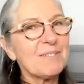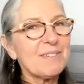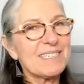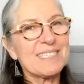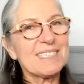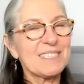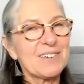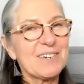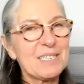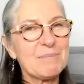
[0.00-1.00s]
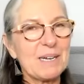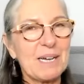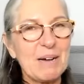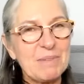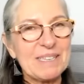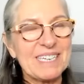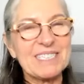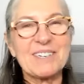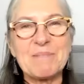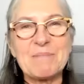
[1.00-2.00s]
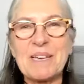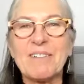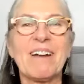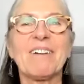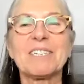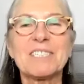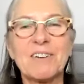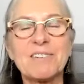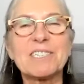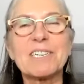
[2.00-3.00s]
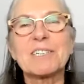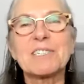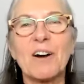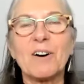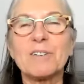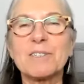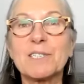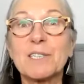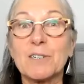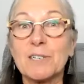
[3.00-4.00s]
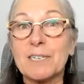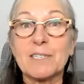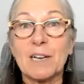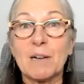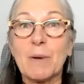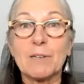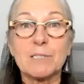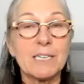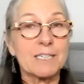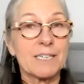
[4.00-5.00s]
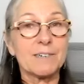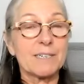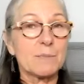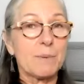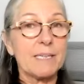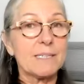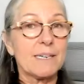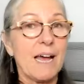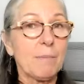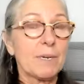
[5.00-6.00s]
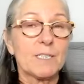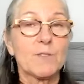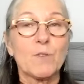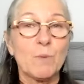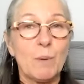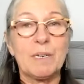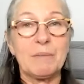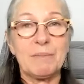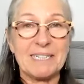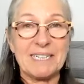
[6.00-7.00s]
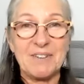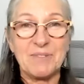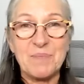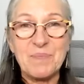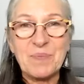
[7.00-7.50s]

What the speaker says: Who is this Tracy McCubbin that's going to be on our show and shares all this goodness about decluttering space and happiness for women in midlife?